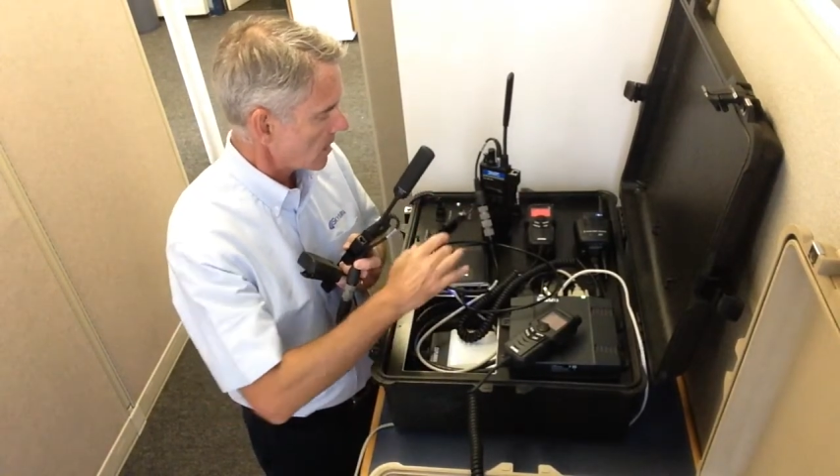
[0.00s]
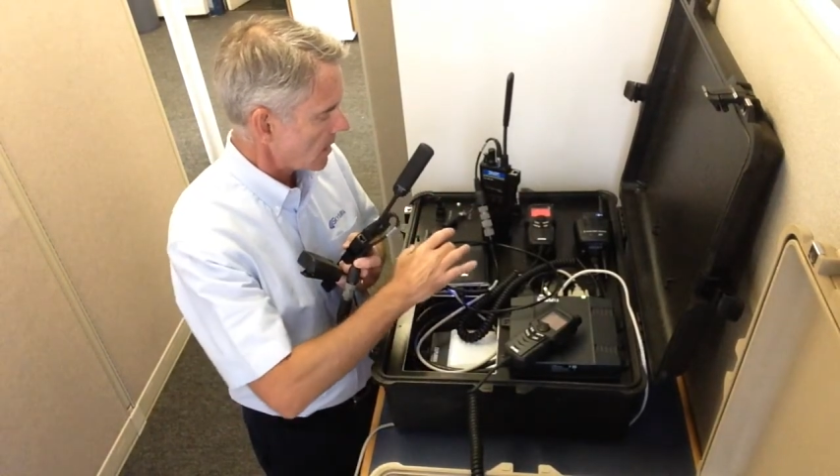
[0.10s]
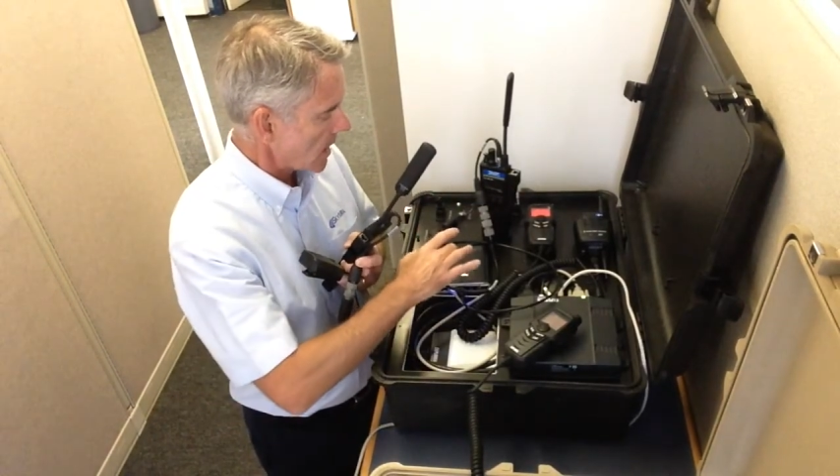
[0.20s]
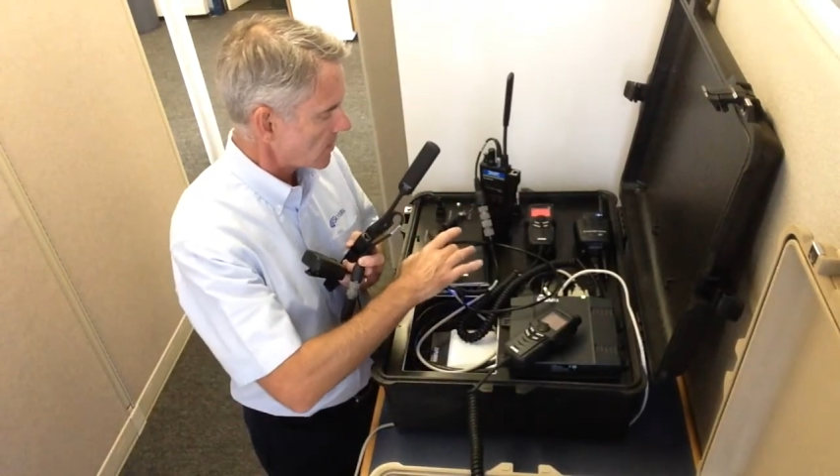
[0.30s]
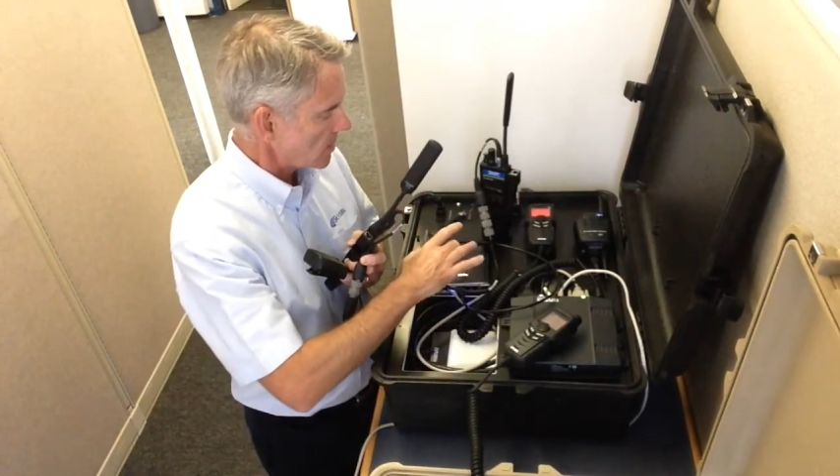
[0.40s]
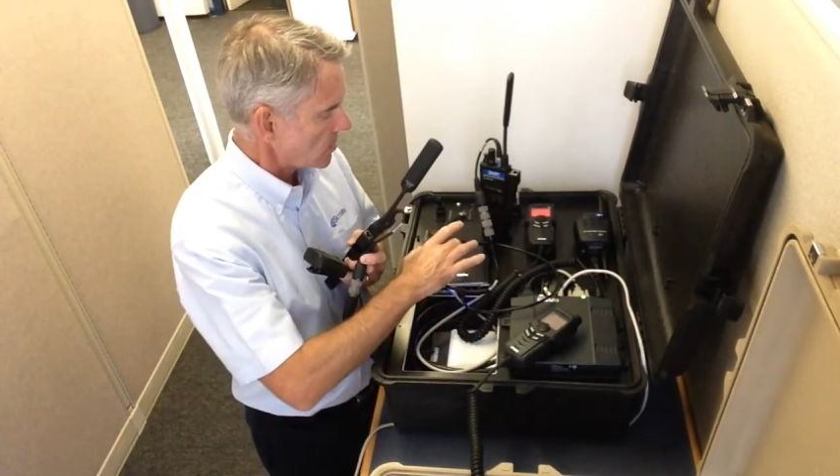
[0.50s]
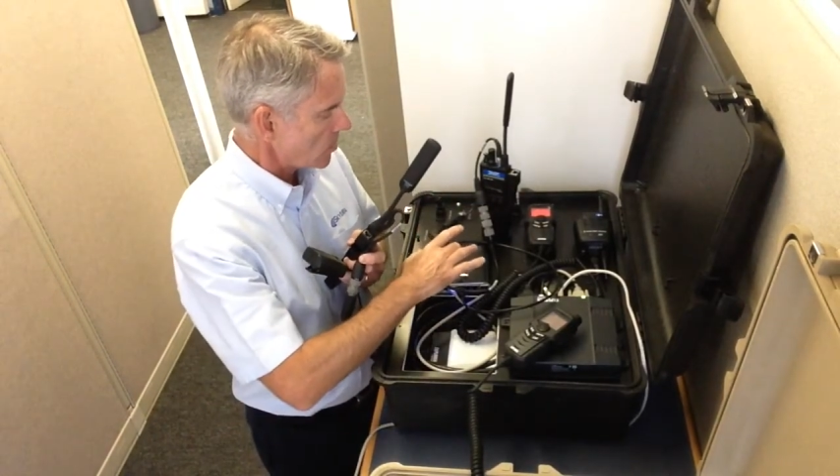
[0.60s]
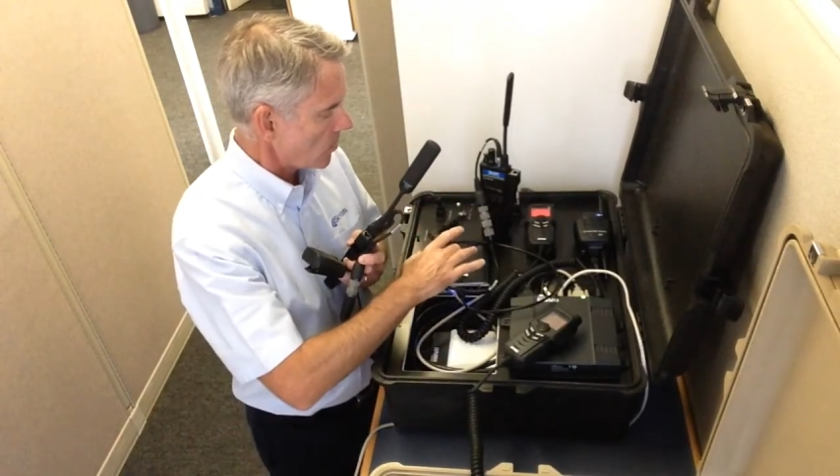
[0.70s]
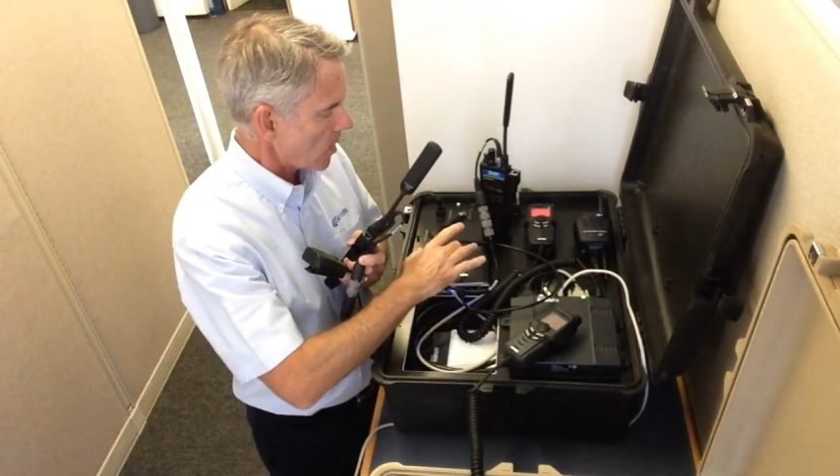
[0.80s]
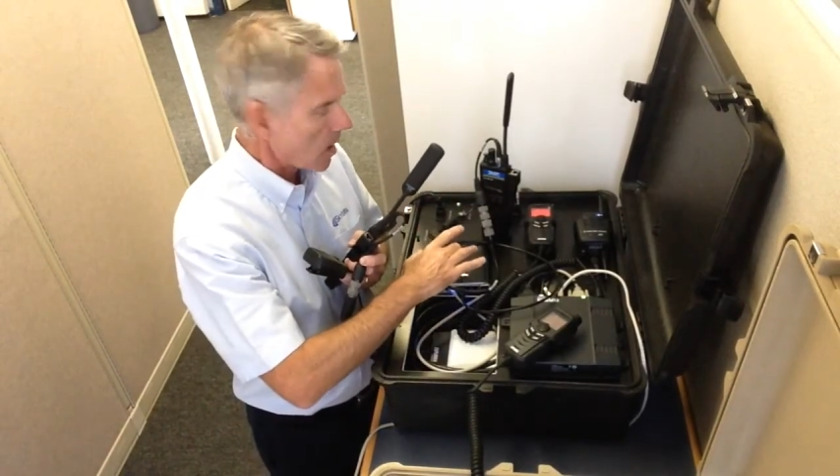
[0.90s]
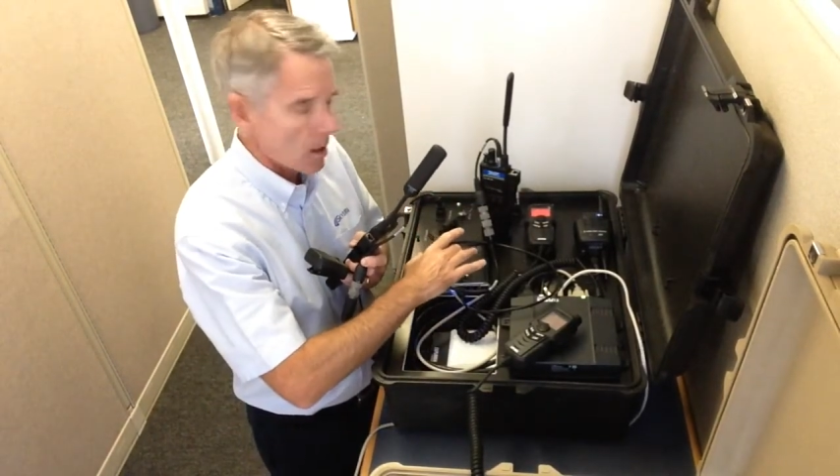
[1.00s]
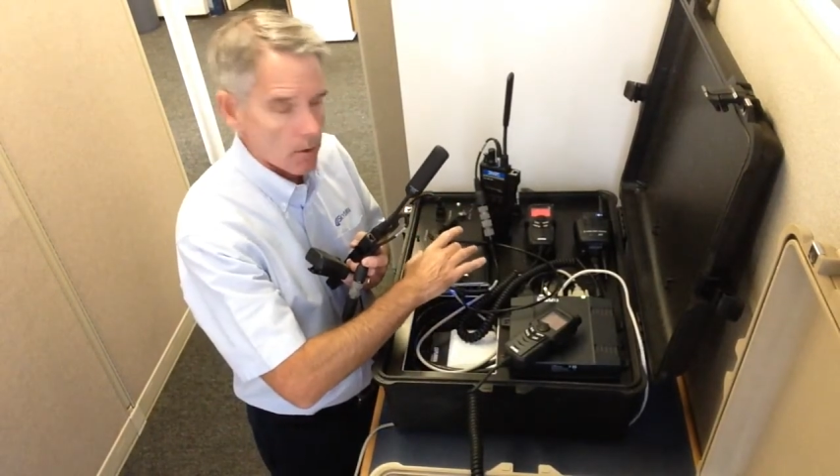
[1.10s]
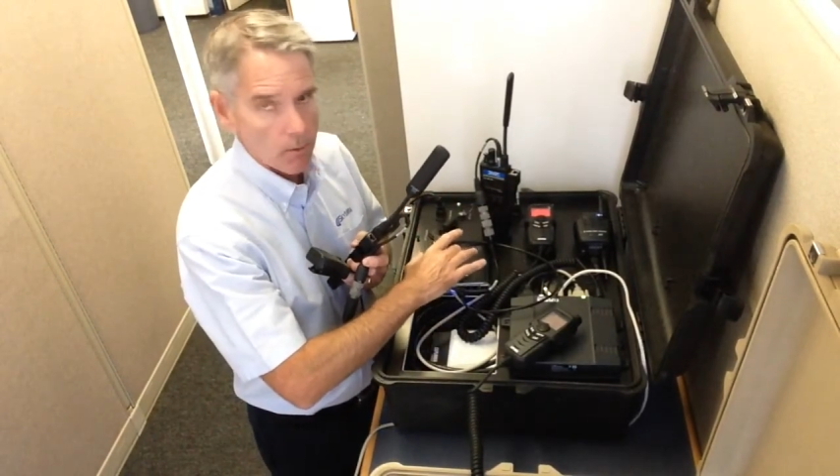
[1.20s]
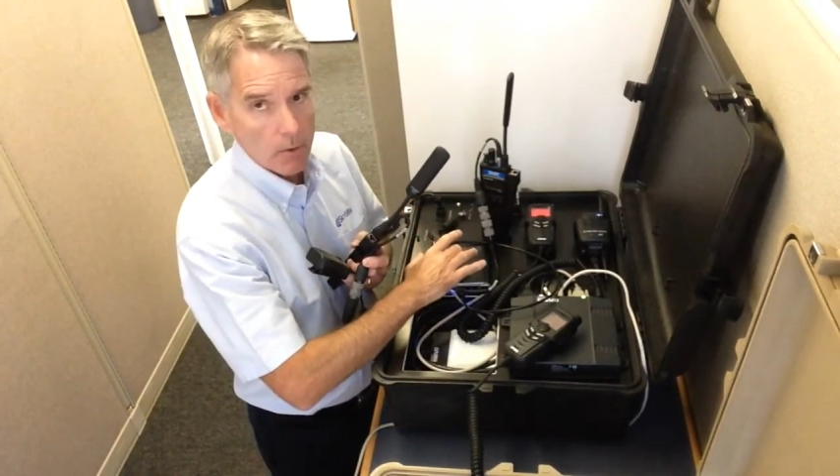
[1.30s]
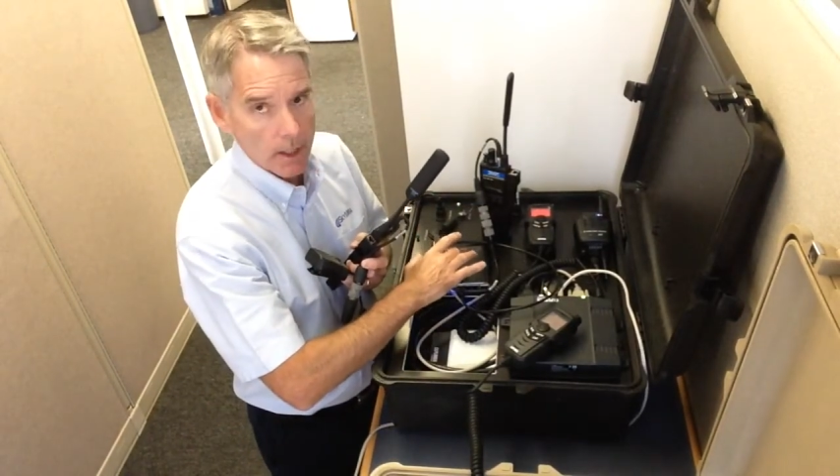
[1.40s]
connected to our
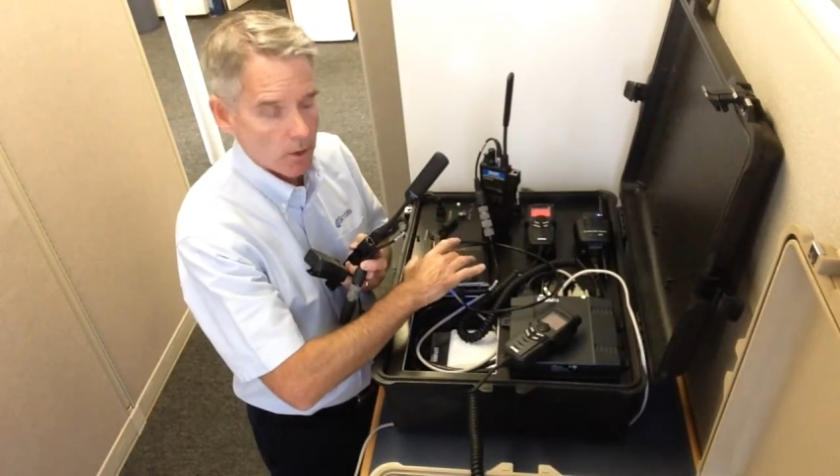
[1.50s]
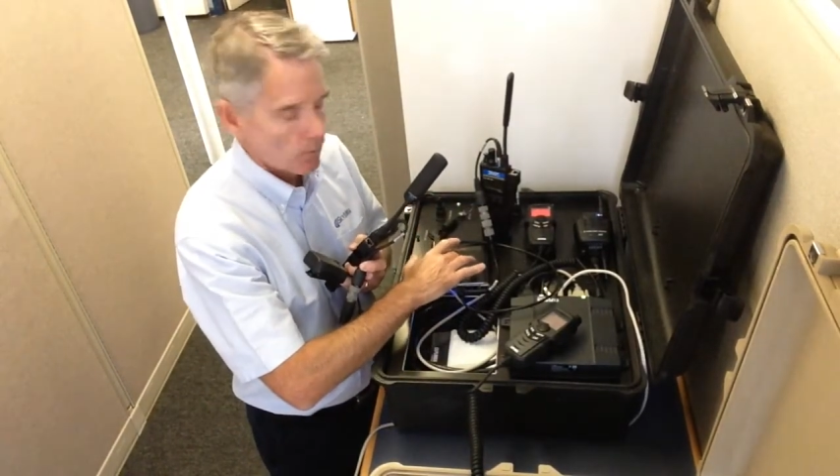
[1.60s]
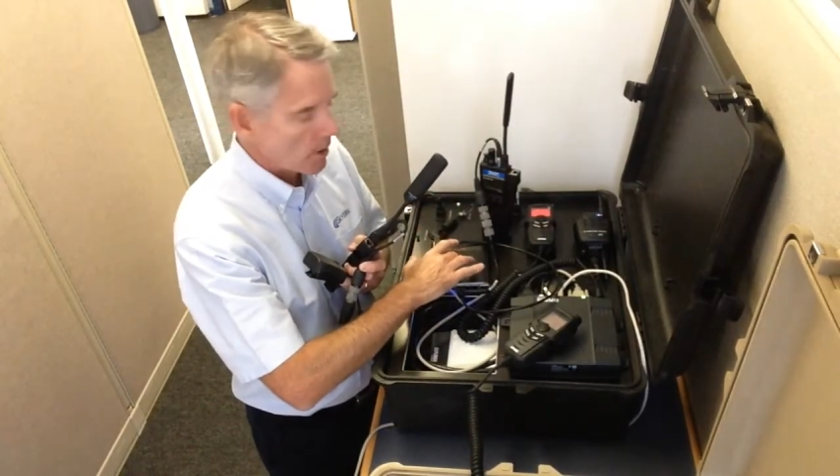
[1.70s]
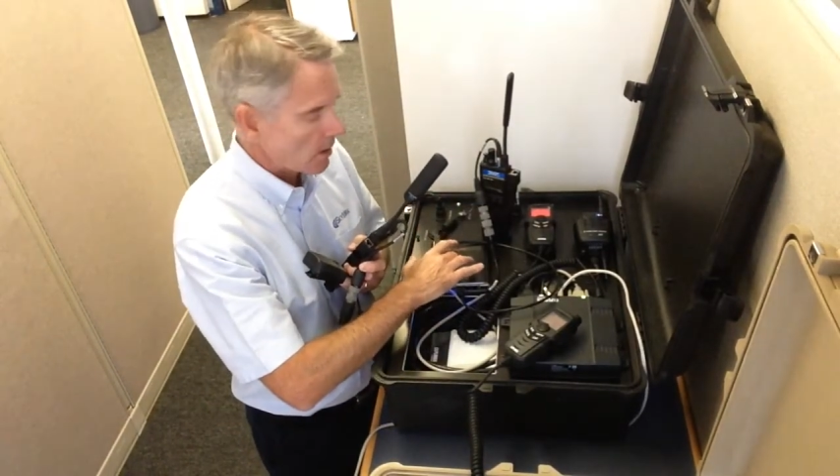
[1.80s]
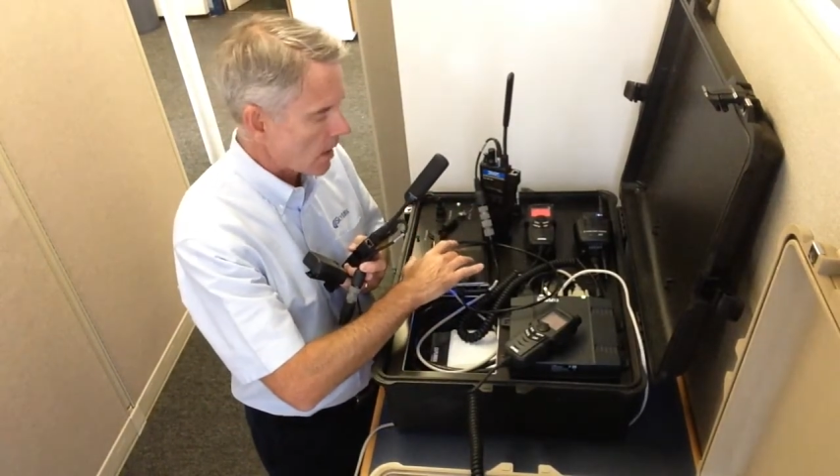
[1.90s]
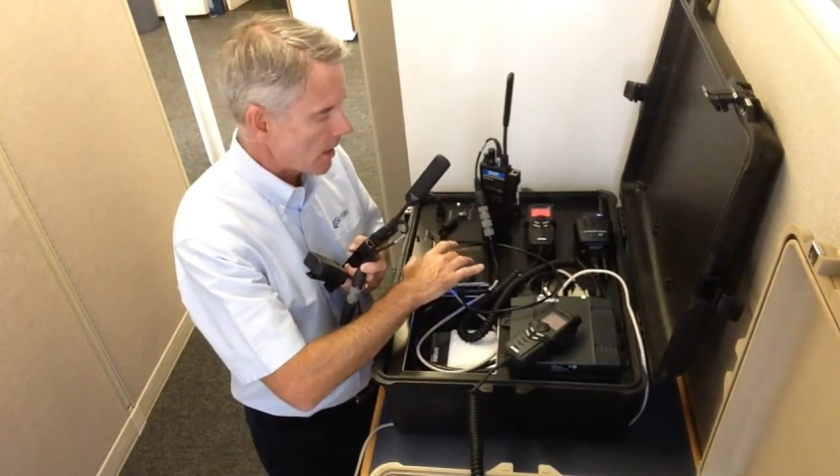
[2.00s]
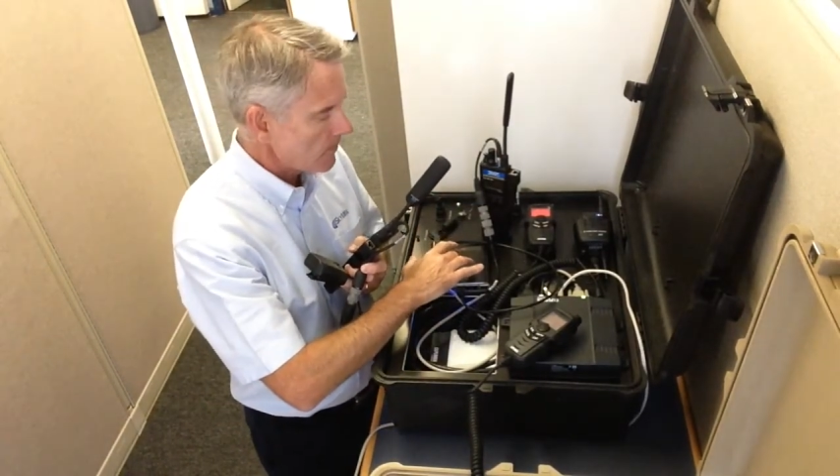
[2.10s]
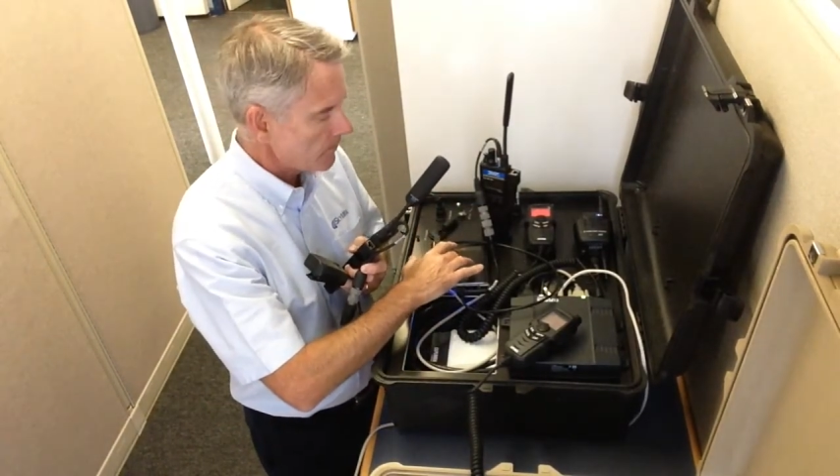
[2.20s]
radio relay.